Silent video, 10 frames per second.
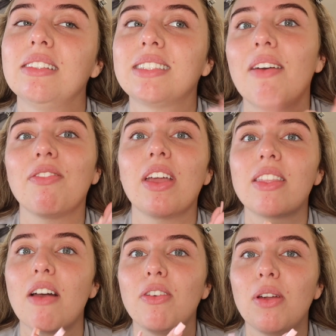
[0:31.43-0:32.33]
something
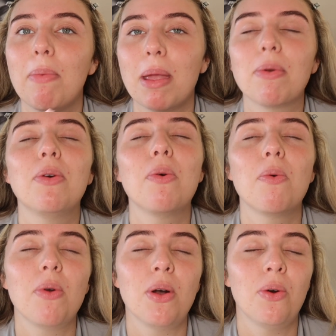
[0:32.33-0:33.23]
that I feel like people
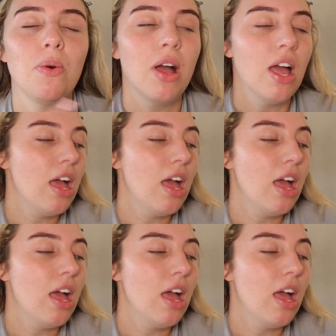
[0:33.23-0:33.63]
will